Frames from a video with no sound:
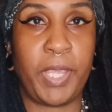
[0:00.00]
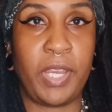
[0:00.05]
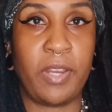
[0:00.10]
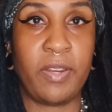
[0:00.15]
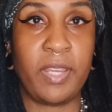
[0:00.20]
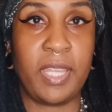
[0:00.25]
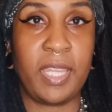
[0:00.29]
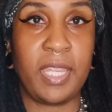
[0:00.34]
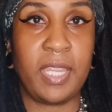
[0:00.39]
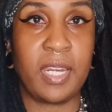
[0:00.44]

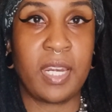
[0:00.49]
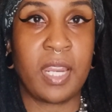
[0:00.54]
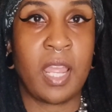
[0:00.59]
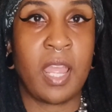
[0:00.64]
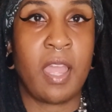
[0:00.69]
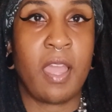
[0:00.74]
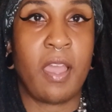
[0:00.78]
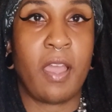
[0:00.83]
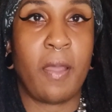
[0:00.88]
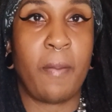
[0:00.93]
period
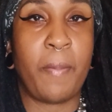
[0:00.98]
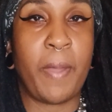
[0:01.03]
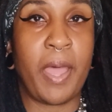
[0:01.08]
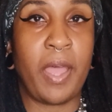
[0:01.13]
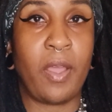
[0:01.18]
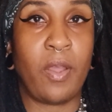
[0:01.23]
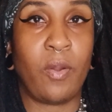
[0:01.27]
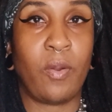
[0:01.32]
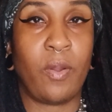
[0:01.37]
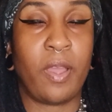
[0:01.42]

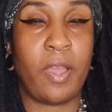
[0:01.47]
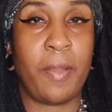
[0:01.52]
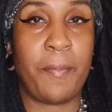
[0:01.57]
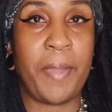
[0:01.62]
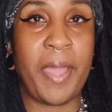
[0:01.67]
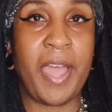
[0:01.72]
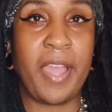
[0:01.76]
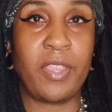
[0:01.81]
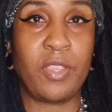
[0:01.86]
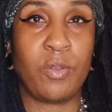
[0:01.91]
about
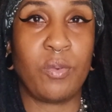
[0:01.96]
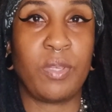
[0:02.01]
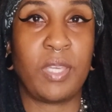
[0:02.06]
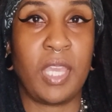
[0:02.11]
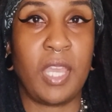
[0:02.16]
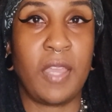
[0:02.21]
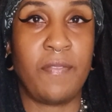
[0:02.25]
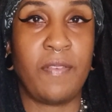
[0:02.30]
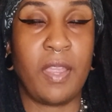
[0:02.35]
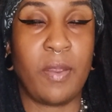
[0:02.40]
how you
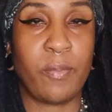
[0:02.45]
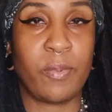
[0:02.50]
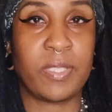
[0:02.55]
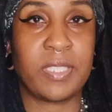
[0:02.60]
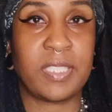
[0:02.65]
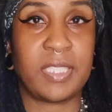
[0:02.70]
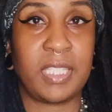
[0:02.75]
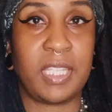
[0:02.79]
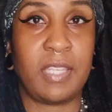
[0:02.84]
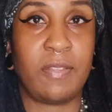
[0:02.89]
give and
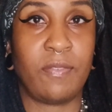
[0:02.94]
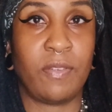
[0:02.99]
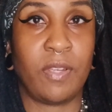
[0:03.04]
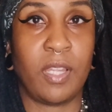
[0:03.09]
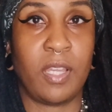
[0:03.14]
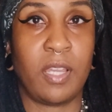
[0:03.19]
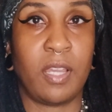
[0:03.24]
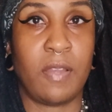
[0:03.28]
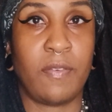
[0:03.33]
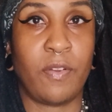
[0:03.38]
receive
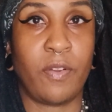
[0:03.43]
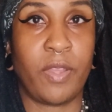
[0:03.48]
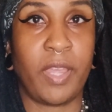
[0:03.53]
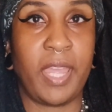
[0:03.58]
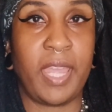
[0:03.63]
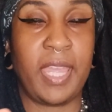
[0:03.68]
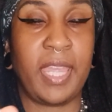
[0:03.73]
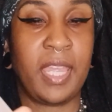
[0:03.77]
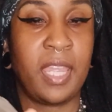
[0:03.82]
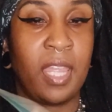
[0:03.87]
love,
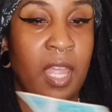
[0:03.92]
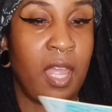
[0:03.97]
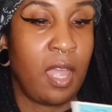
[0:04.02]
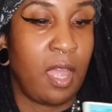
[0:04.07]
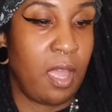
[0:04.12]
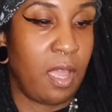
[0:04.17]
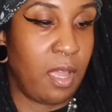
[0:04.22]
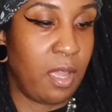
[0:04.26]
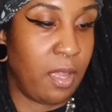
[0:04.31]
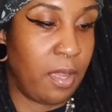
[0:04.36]
okay?
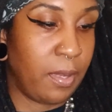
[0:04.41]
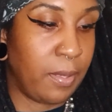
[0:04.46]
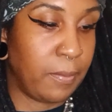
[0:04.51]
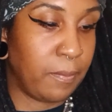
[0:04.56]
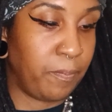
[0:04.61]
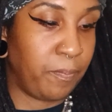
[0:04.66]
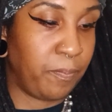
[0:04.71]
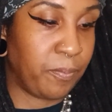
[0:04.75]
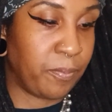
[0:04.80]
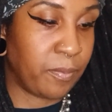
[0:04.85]

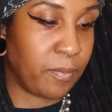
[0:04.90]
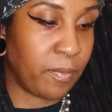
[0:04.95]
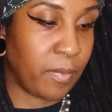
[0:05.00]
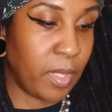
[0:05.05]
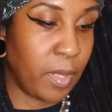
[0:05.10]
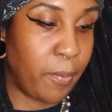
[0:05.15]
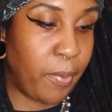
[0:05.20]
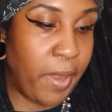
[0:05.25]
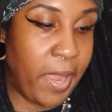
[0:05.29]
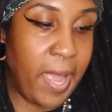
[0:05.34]

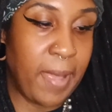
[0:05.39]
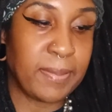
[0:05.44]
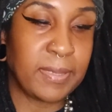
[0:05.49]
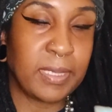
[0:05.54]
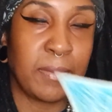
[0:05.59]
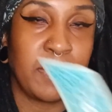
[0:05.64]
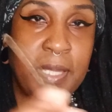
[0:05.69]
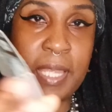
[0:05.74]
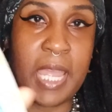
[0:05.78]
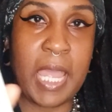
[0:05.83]
Perhaps
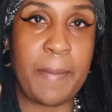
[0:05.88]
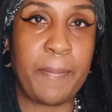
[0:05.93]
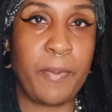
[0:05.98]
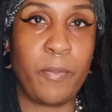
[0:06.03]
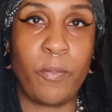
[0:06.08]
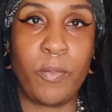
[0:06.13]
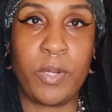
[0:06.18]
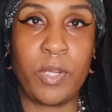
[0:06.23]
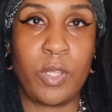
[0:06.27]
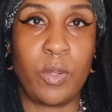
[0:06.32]
something
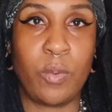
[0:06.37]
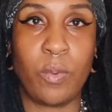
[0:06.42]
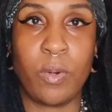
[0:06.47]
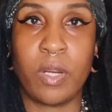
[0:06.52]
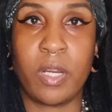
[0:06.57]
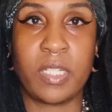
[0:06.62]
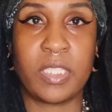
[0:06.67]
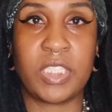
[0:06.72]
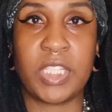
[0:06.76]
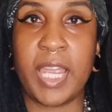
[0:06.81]
happened when you
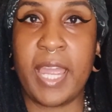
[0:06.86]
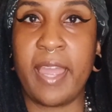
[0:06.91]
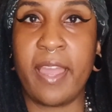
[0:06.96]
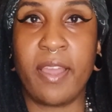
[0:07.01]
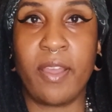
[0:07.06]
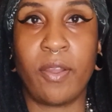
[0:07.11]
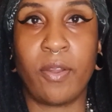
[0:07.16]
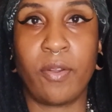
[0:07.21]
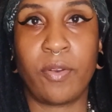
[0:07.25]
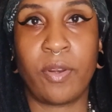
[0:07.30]
were a
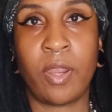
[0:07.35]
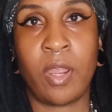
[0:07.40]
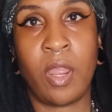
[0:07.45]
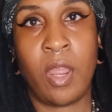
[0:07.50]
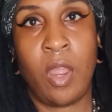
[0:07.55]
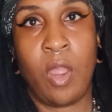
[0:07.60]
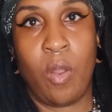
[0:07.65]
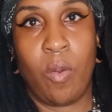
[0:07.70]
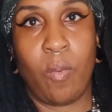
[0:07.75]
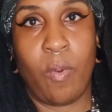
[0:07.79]
child,
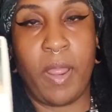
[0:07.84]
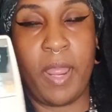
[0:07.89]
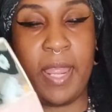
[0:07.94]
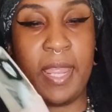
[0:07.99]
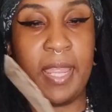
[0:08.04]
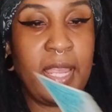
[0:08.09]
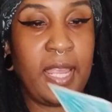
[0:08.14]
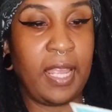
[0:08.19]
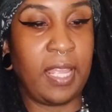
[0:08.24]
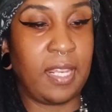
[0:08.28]

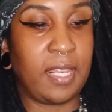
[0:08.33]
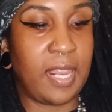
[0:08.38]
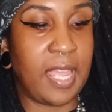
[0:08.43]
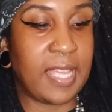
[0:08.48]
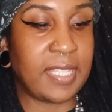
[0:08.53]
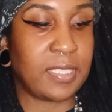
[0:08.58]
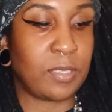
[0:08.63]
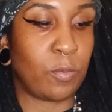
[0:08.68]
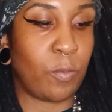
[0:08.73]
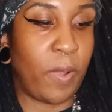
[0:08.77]
right? And
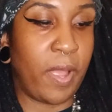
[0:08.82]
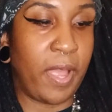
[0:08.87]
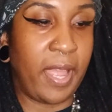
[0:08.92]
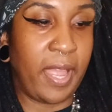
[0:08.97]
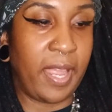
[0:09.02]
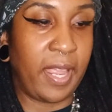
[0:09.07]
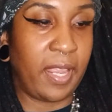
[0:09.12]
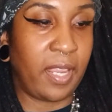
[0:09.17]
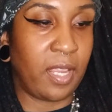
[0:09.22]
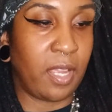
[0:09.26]
that's
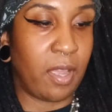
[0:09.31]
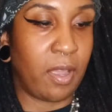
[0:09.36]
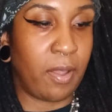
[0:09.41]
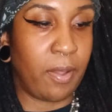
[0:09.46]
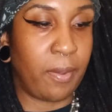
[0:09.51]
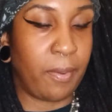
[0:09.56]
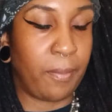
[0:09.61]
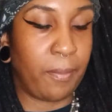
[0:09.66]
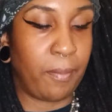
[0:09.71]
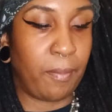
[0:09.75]
why
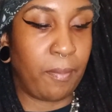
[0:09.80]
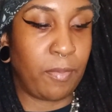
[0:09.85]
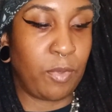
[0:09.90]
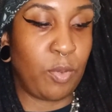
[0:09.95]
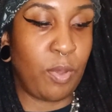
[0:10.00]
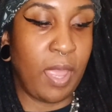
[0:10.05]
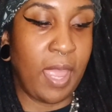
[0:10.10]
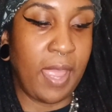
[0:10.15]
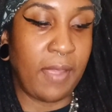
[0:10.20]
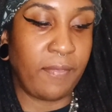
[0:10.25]

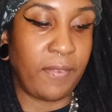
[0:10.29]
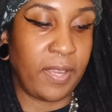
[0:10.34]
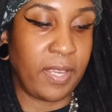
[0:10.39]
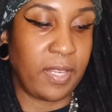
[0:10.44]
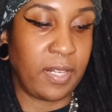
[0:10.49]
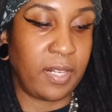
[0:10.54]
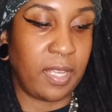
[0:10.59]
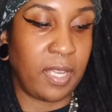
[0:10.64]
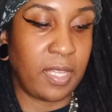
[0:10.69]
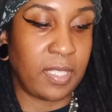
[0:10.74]
you have like
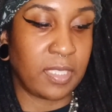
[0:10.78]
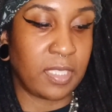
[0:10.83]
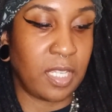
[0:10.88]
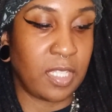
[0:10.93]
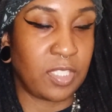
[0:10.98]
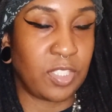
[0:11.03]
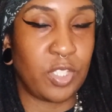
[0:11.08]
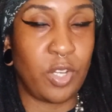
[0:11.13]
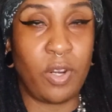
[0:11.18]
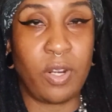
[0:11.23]
a
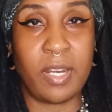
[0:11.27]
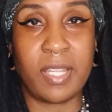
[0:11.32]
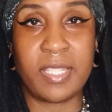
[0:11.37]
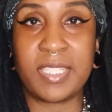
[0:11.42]
certain